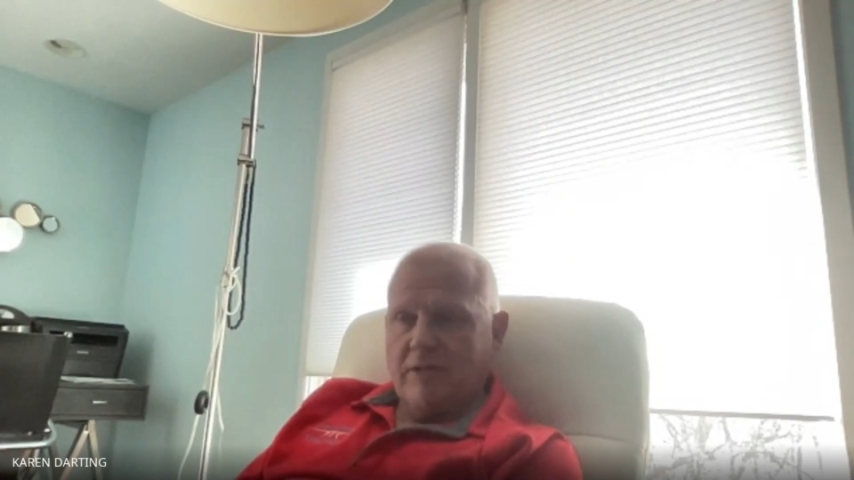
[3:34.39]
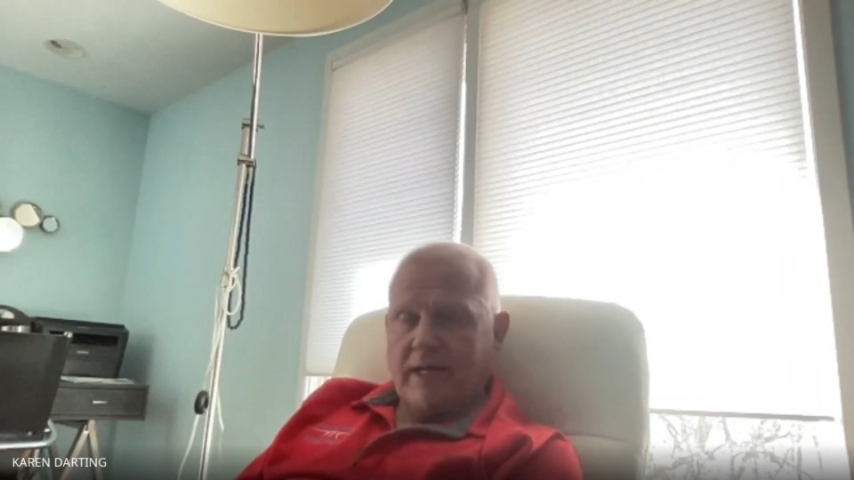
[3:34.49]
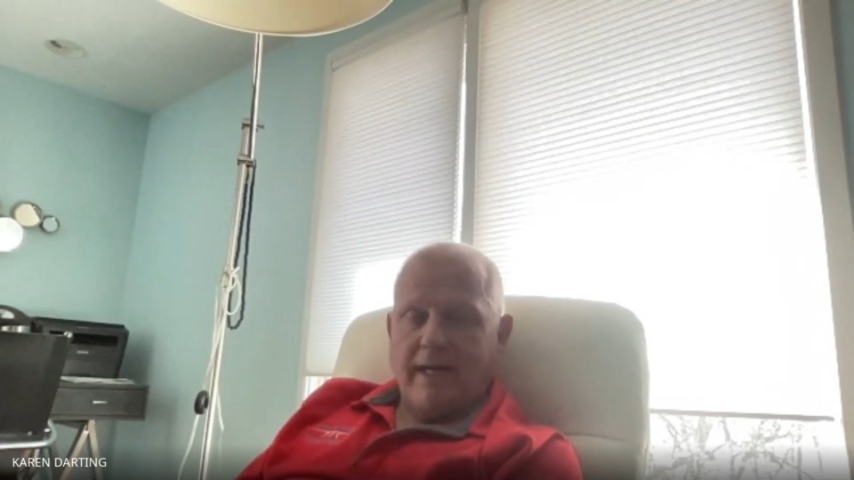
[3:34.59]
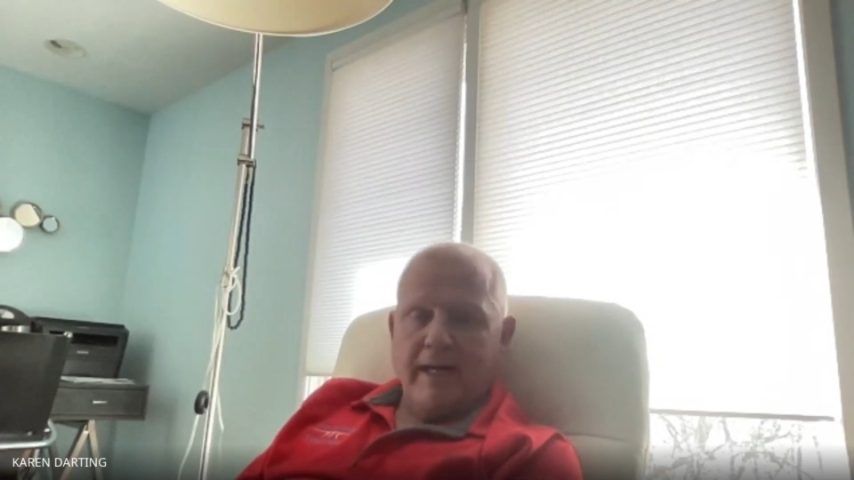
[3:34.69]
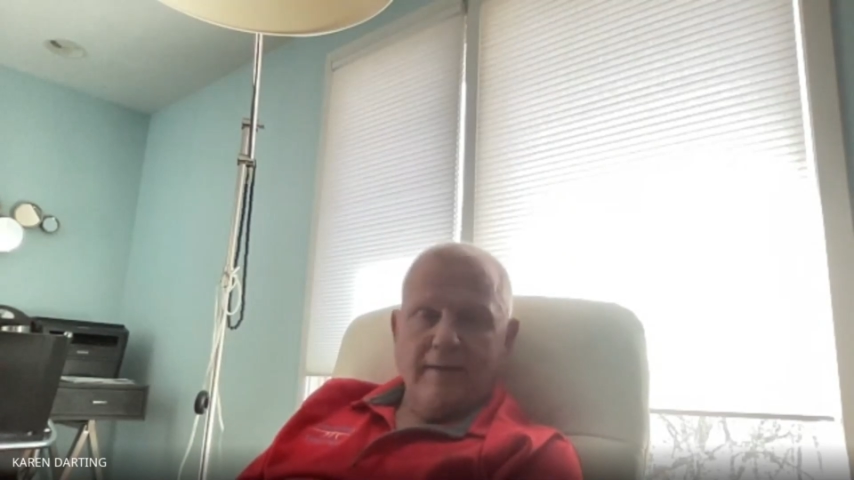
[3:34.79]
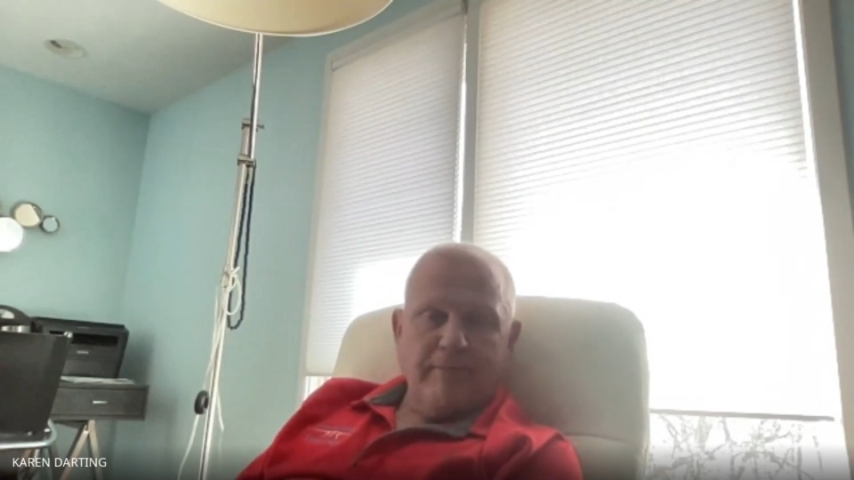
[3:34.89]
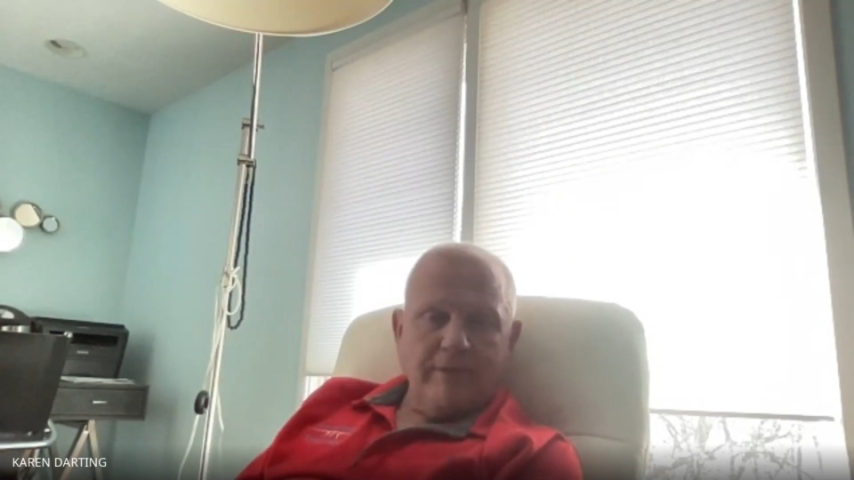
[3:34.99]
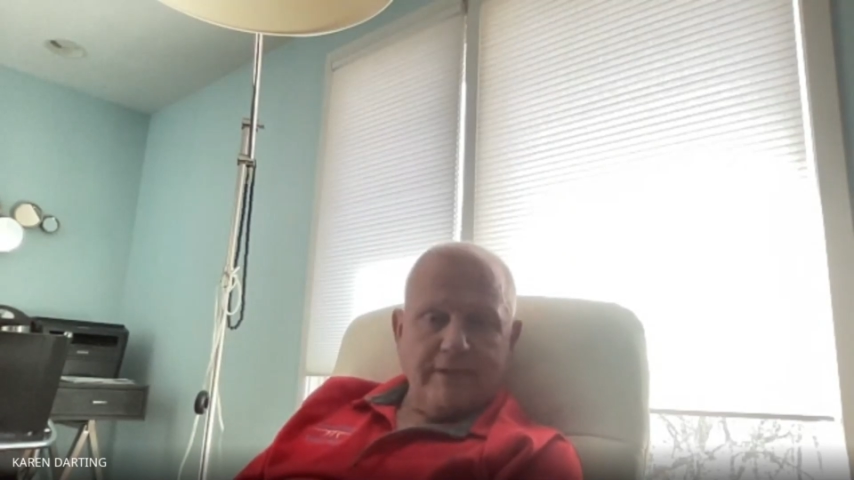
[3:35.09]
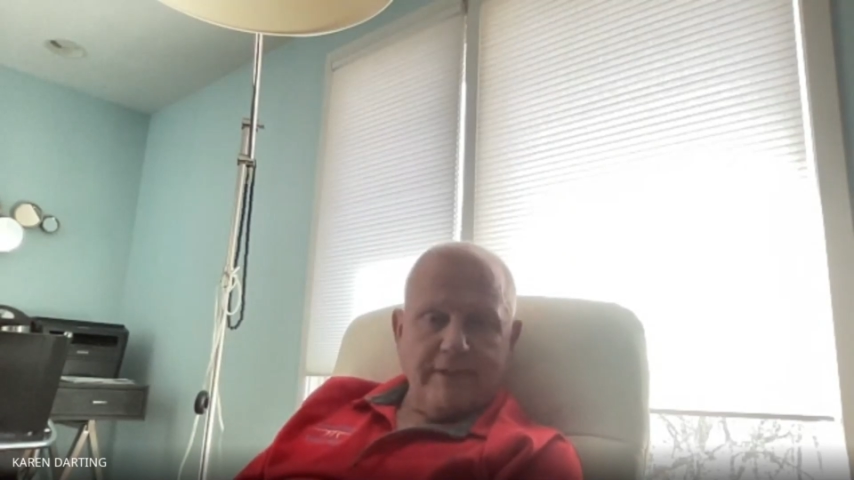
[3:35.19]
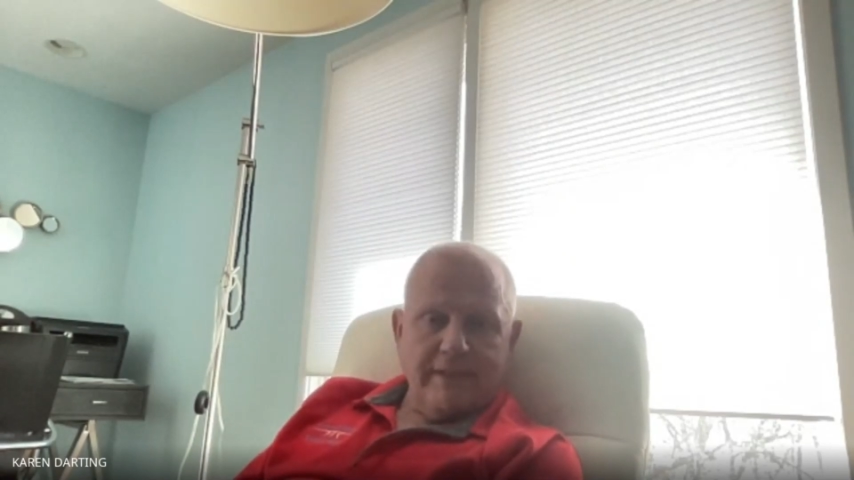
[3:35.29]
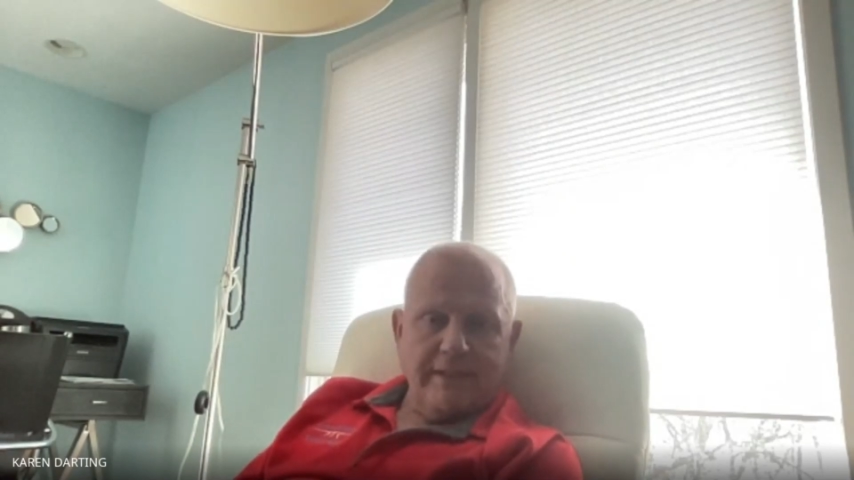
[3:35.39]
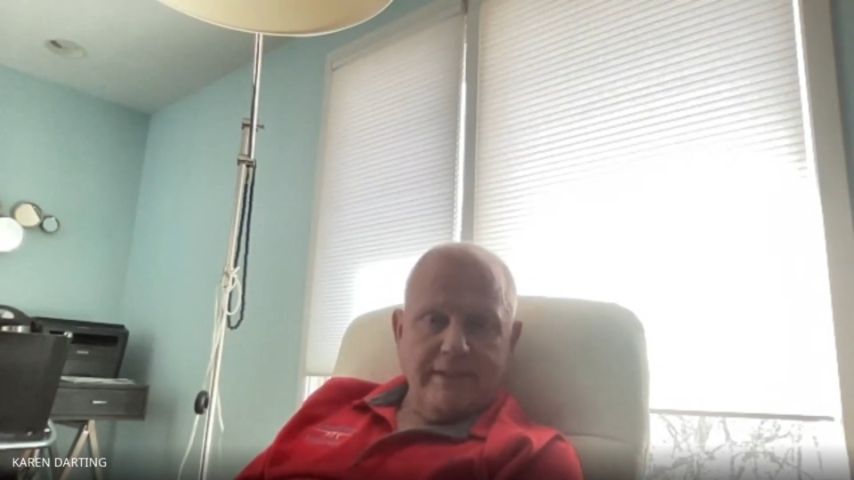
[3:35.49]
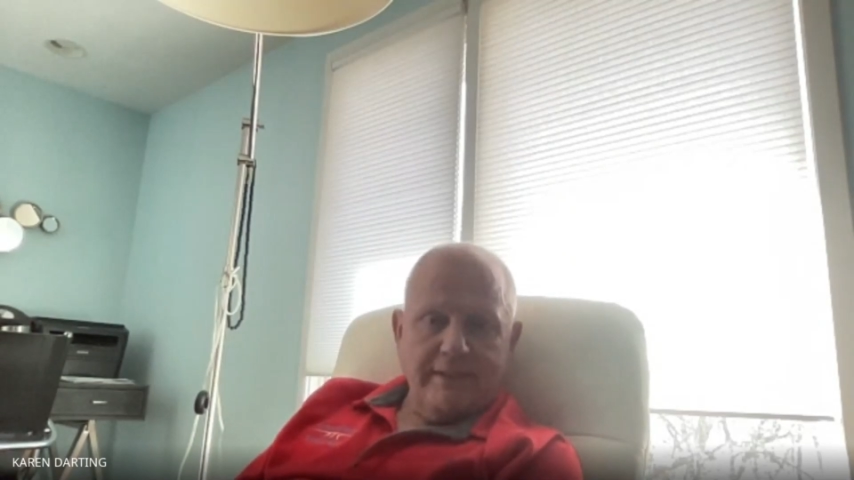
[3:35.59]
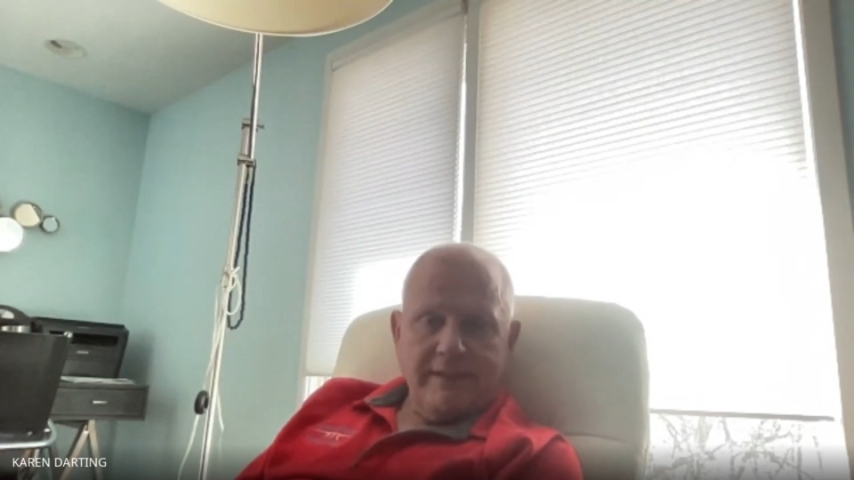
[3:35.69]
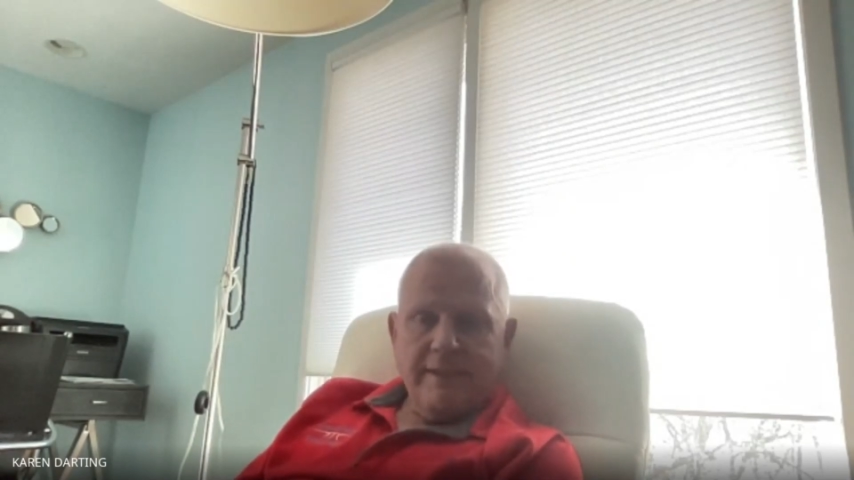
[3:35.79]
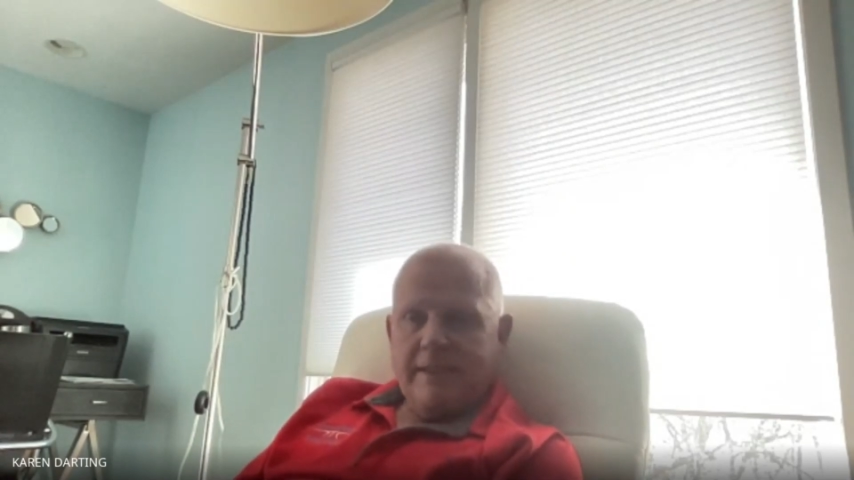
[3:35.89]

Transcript: a high percentage.